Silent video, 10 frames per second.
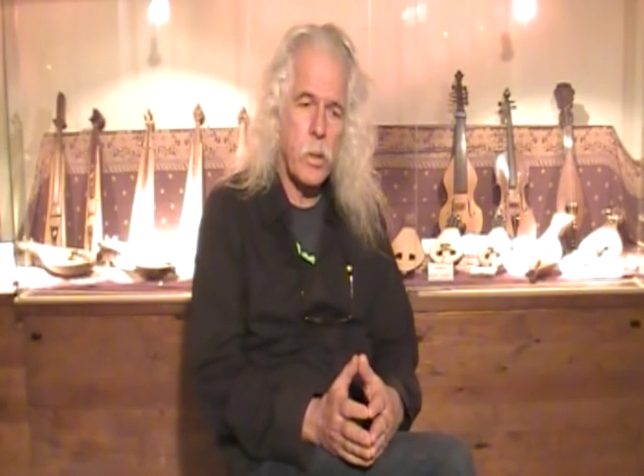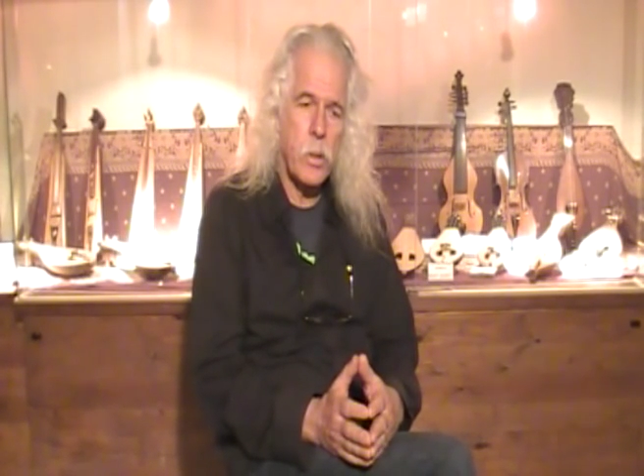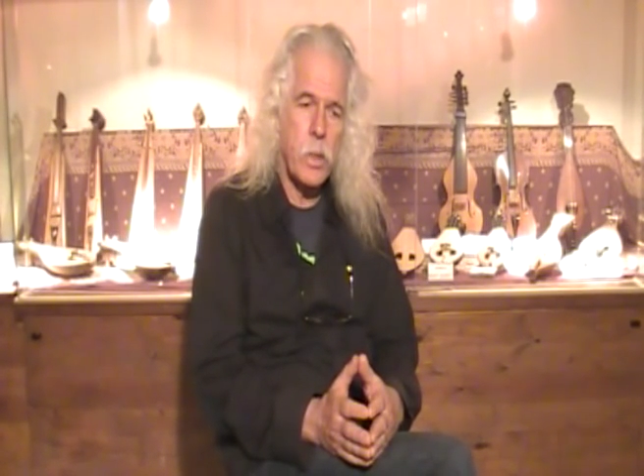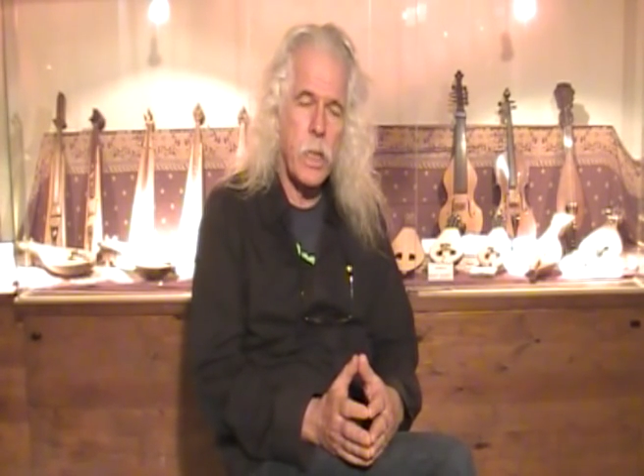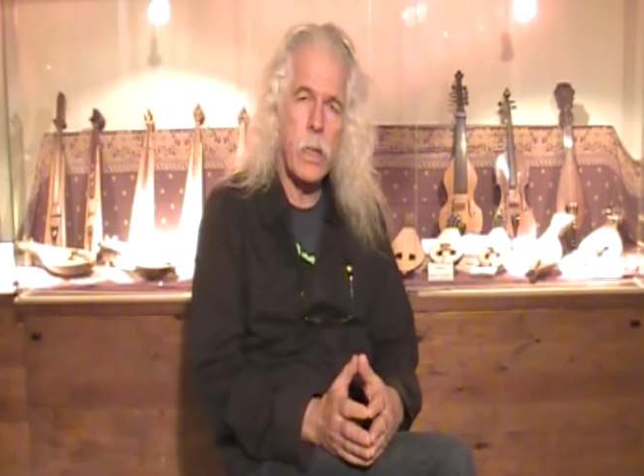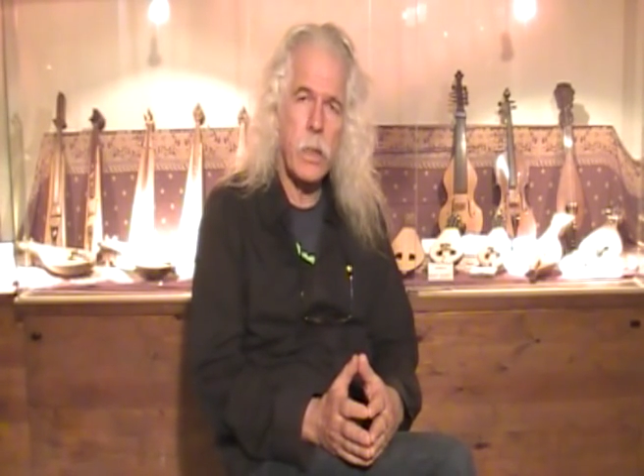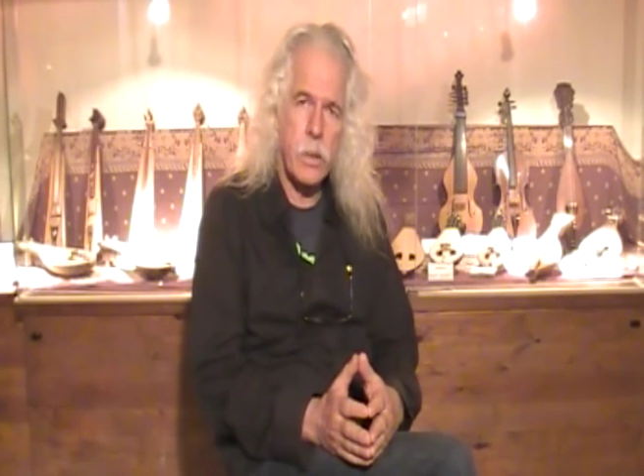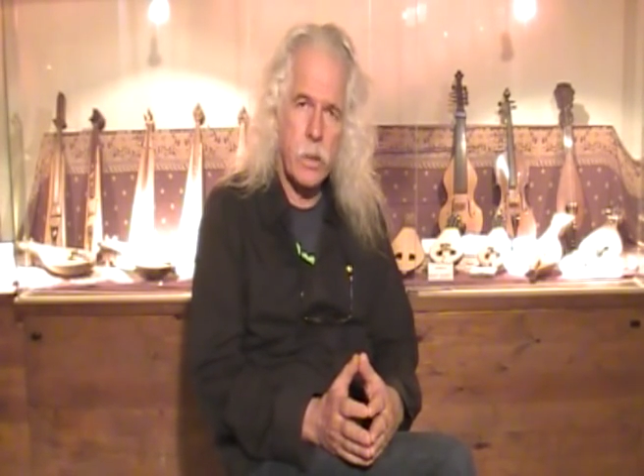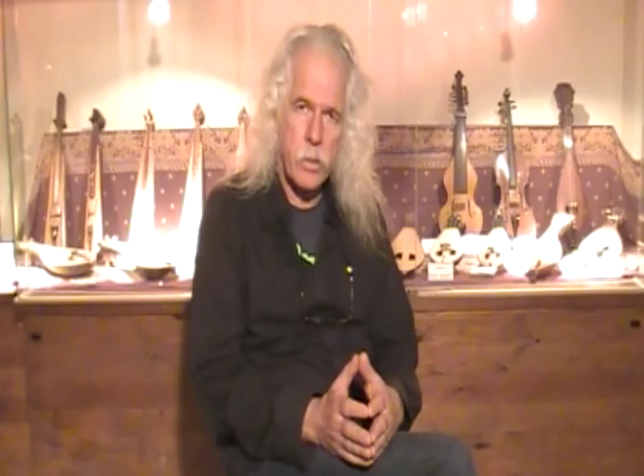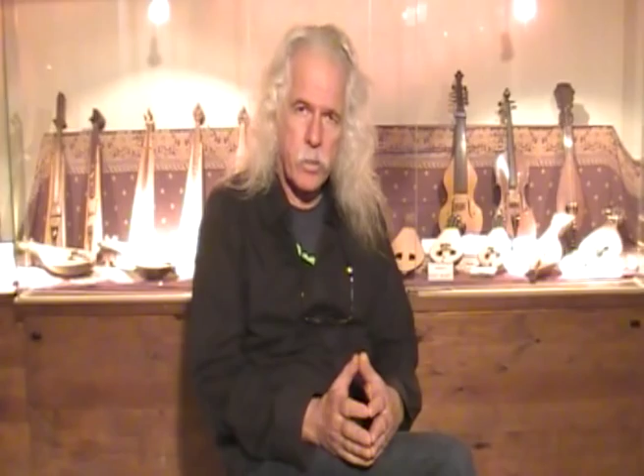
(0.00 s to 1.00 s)
seek
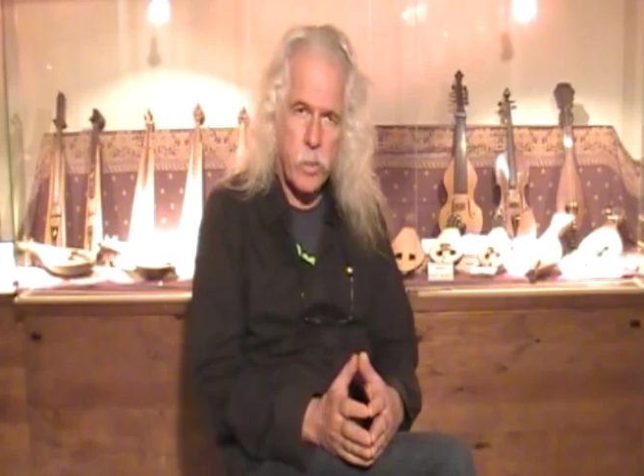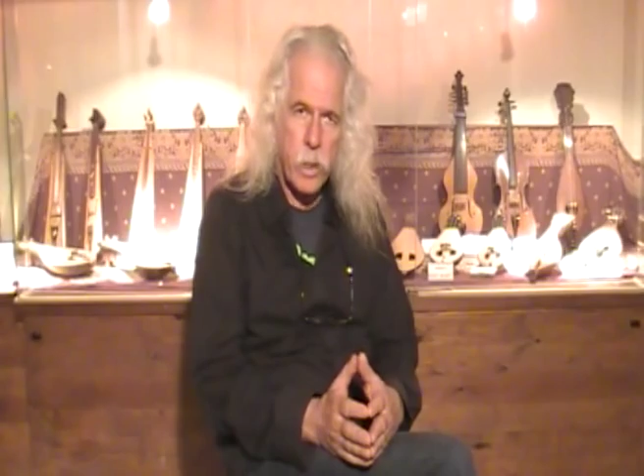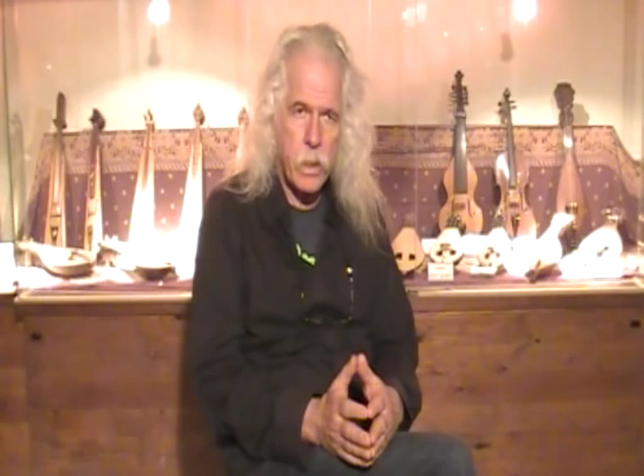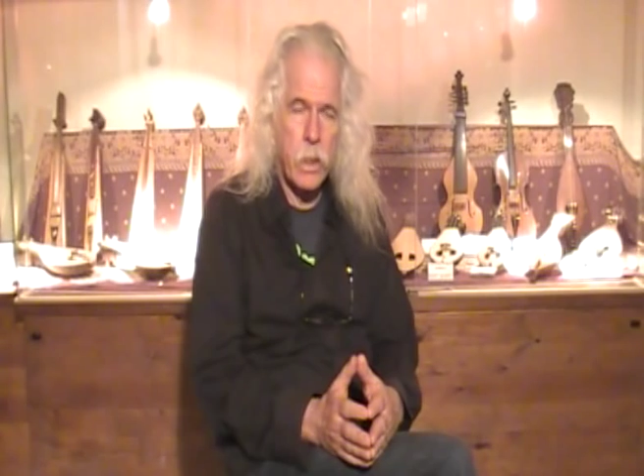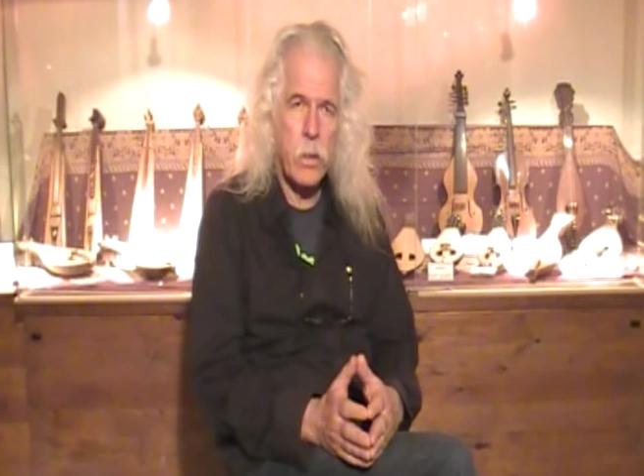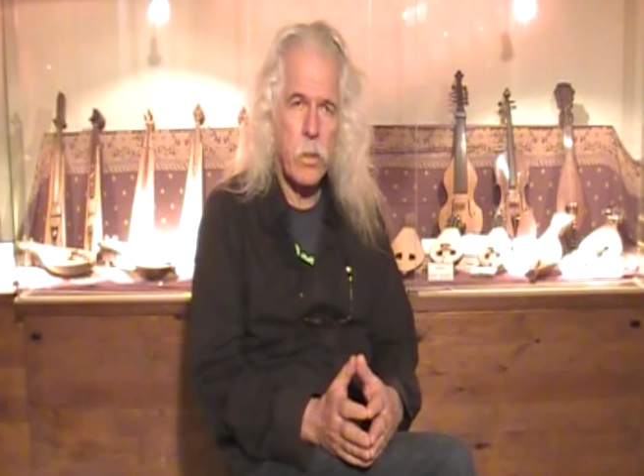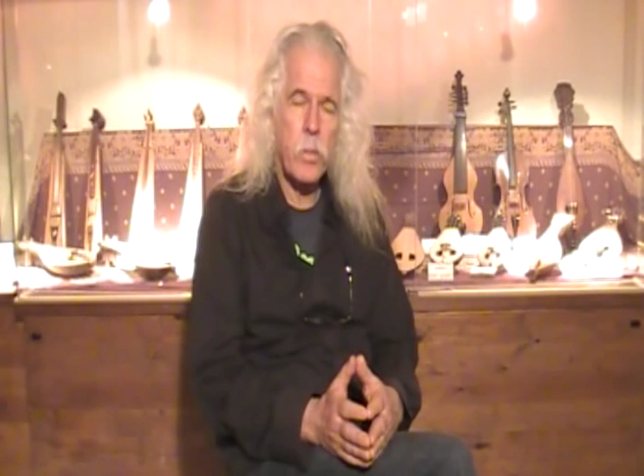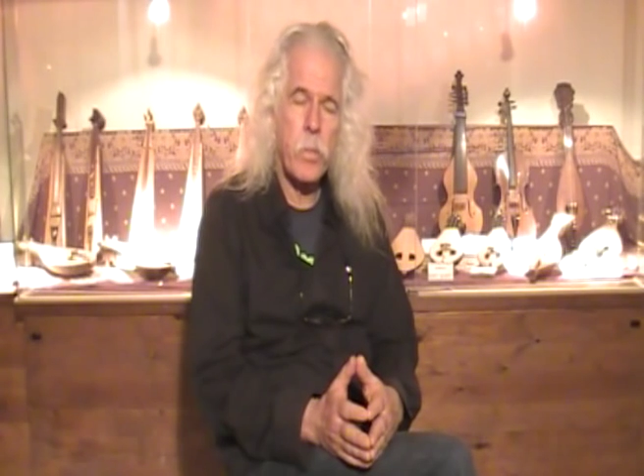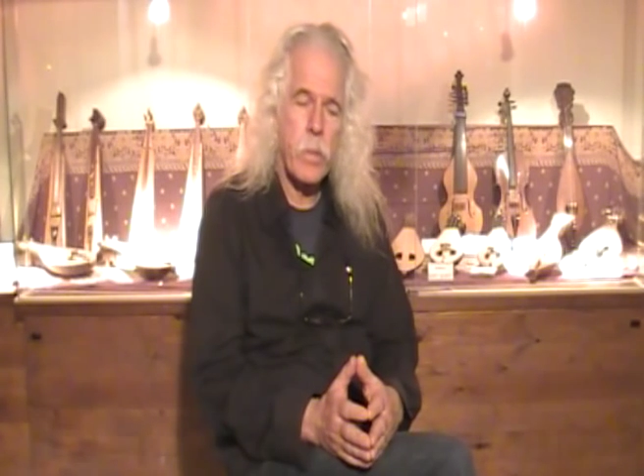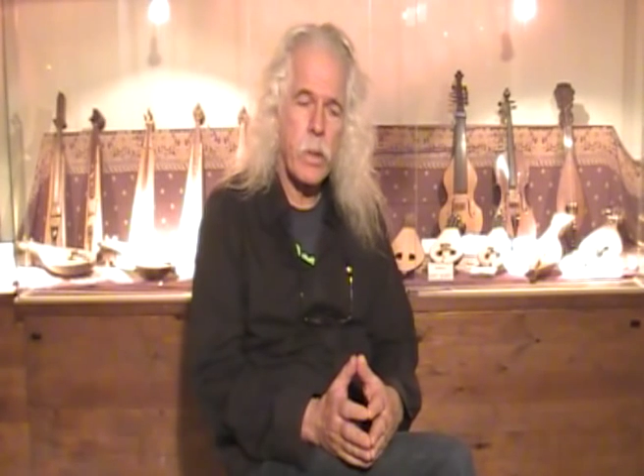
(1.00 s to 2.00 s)
funding
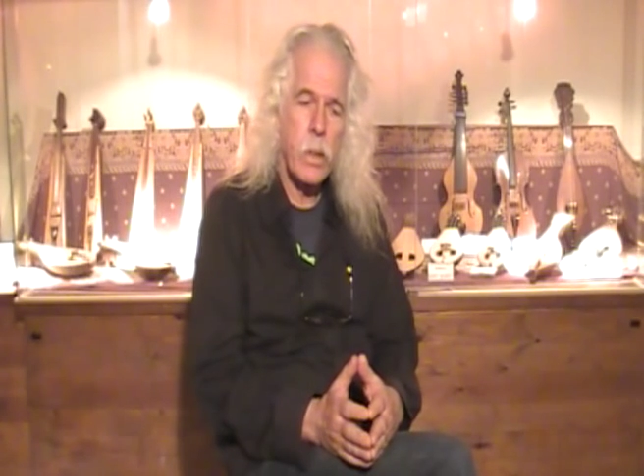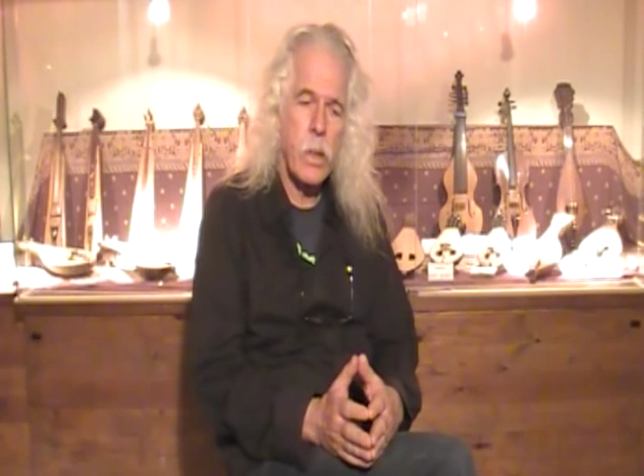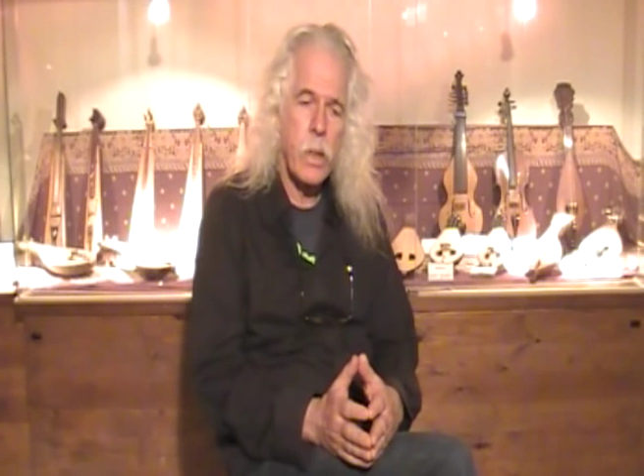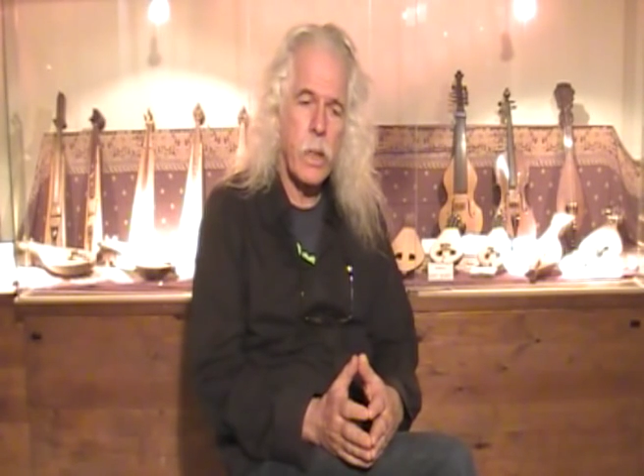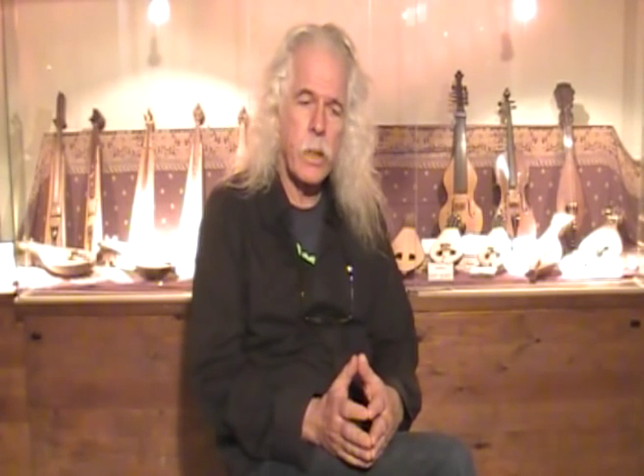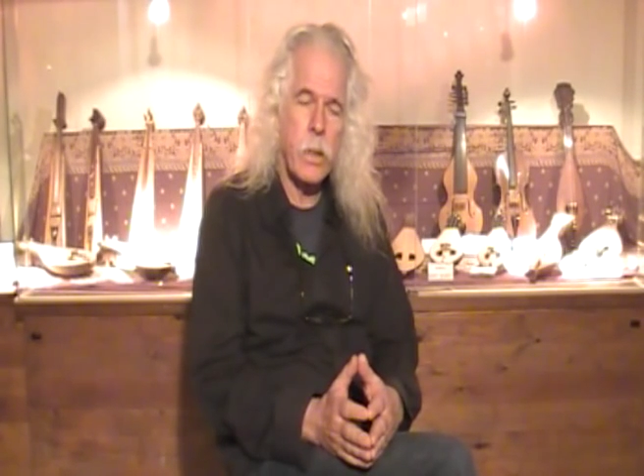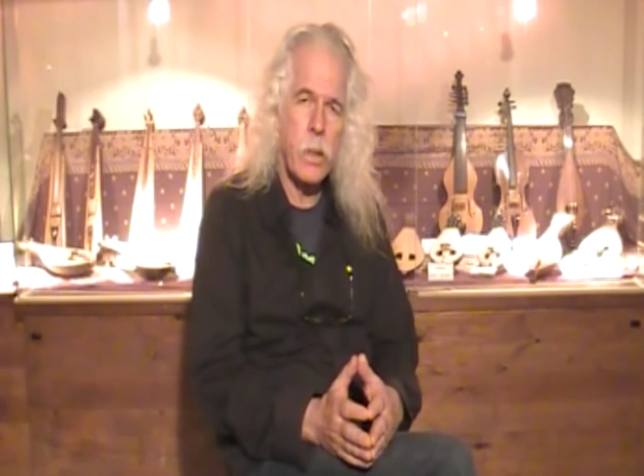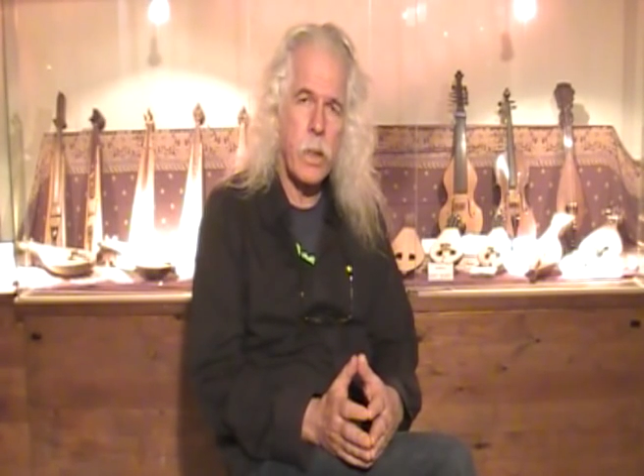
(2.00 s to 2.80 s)
in